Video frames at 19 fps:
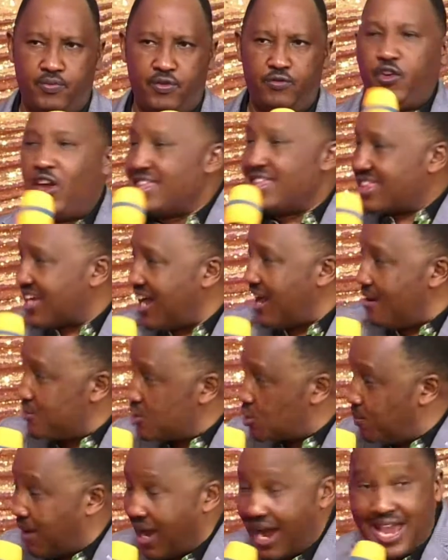Faith
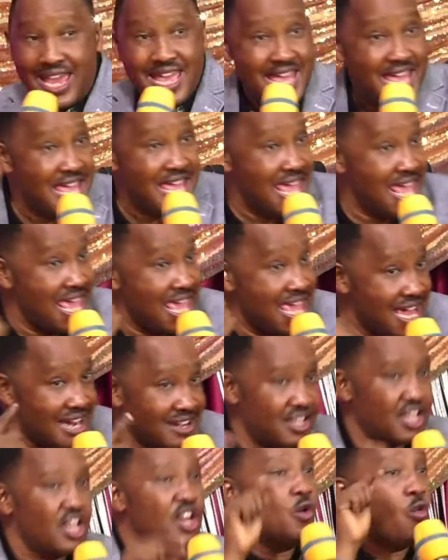comes by
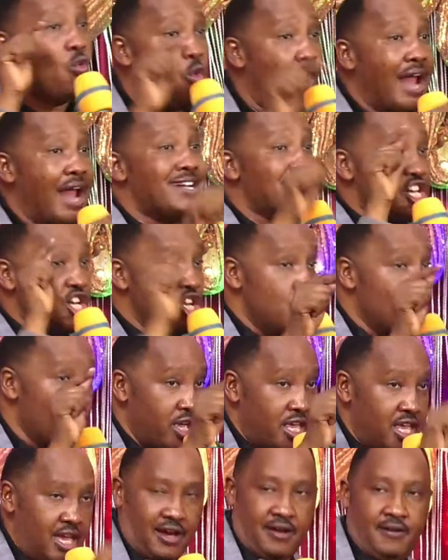hearing. What did you
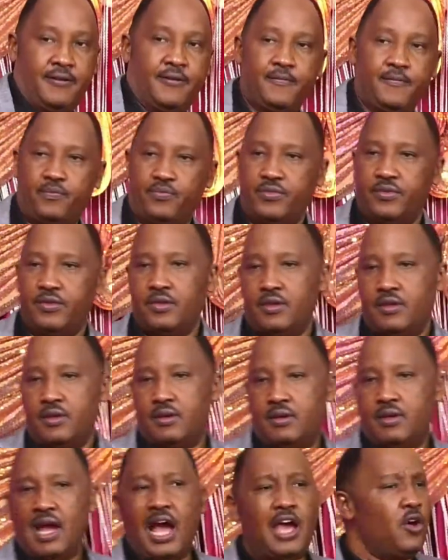hear?
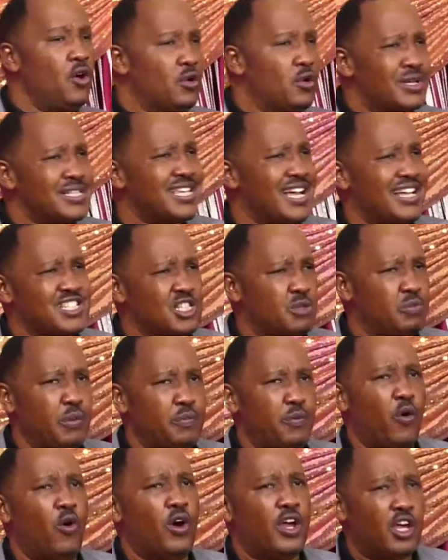I always ask
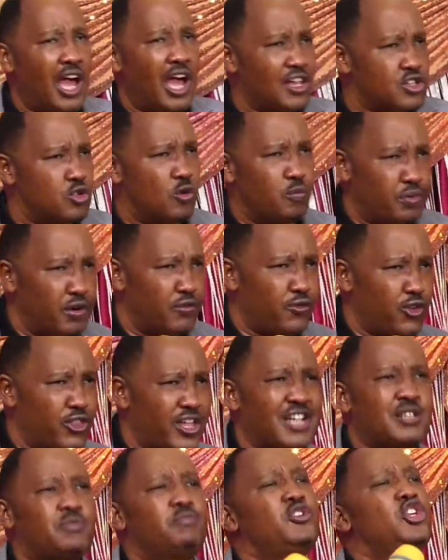people, okay, as you pray for
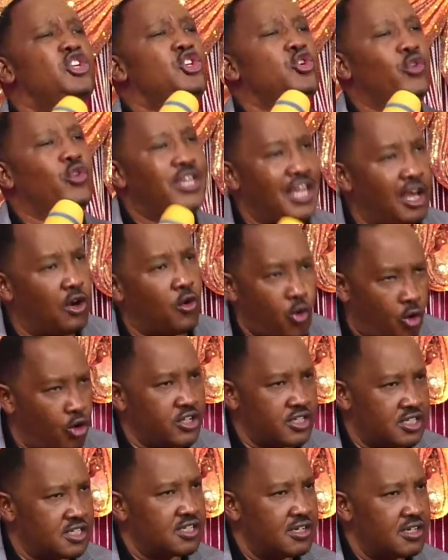that, did you hear
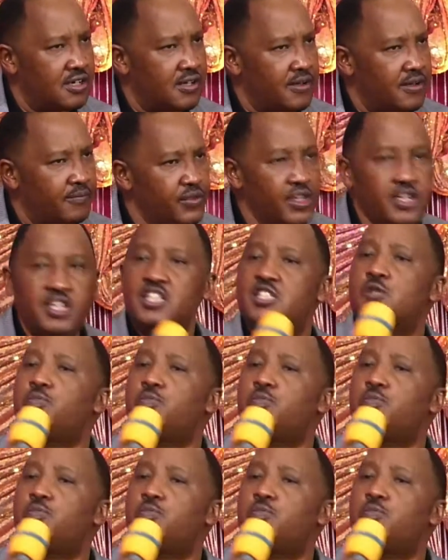God? Did He